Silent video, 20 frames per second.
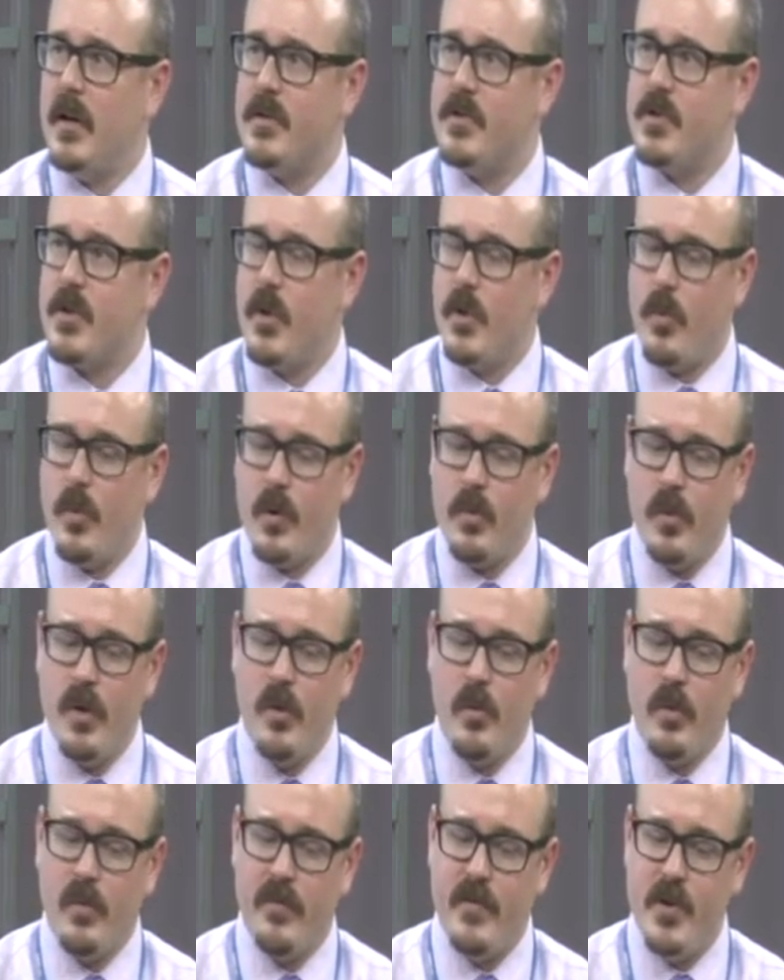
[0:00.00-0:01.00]
So when we
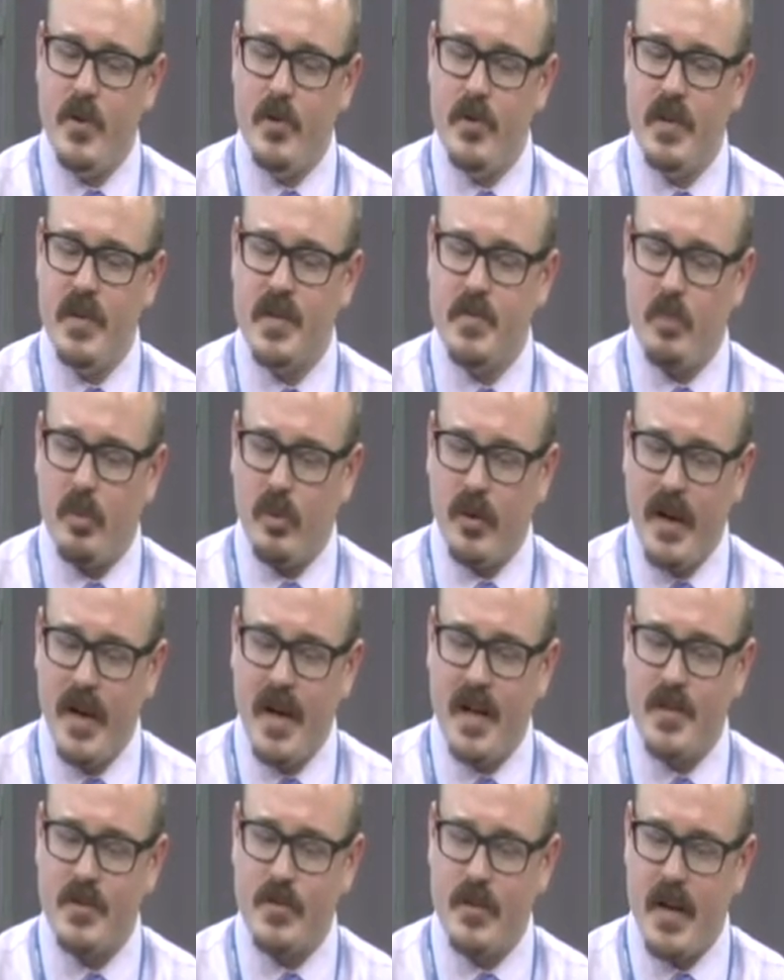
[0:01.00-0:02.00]
review these
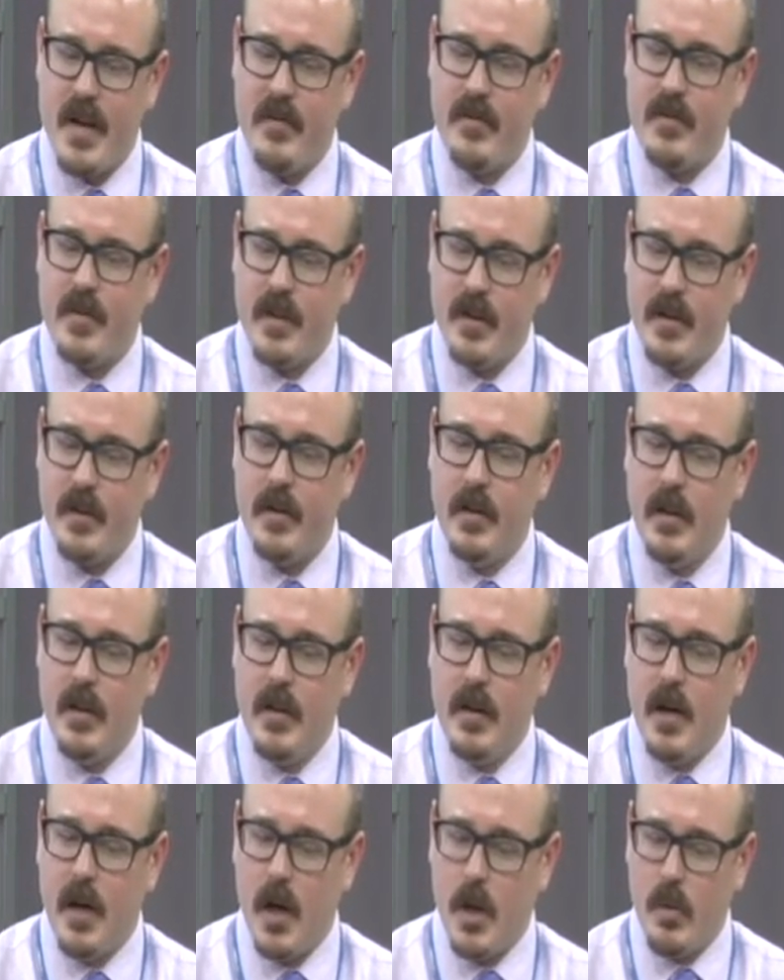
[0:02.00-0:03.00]
plans, we have to
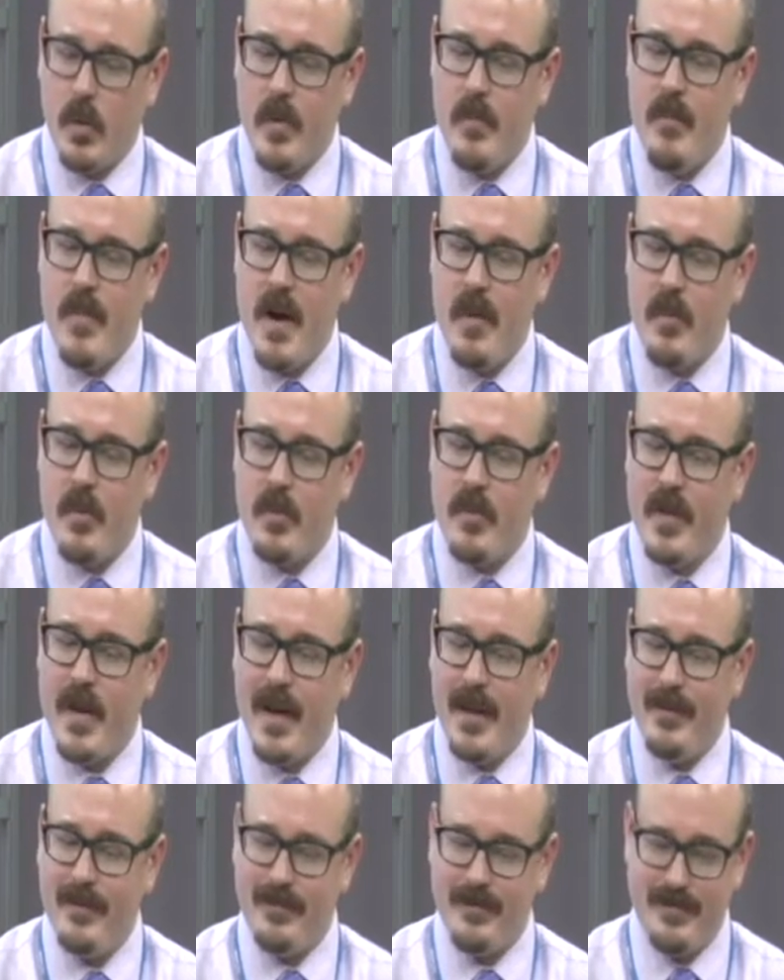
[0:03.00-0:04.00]
remember
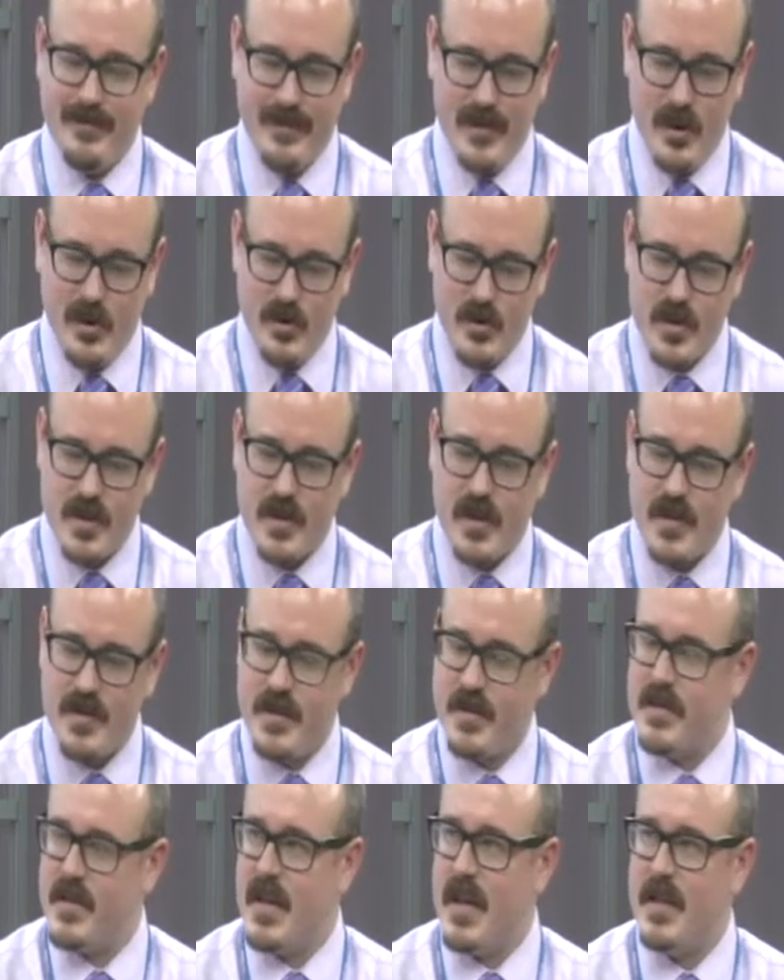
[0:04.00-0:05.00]
that just because
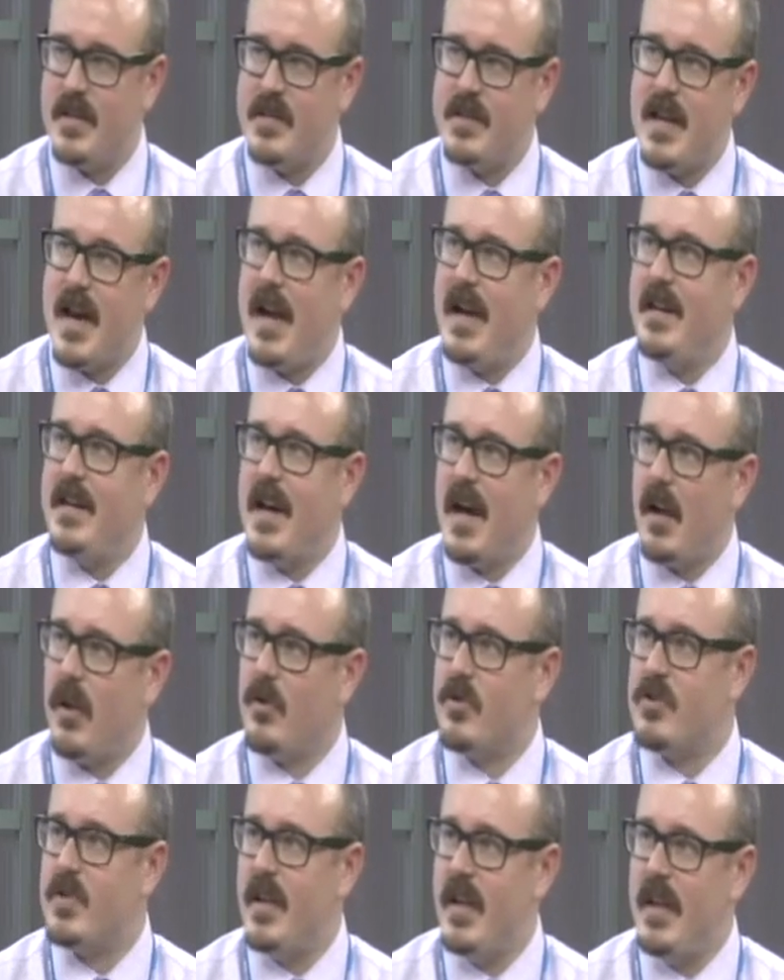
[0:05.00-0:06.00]
it says
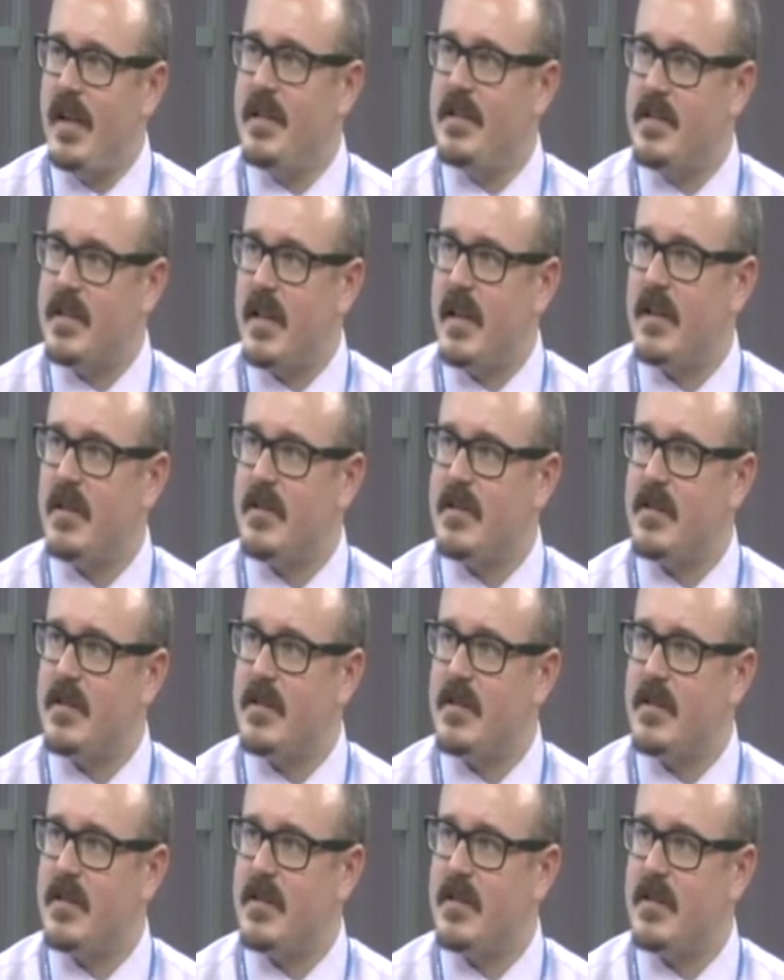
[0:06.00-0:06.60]
$9.80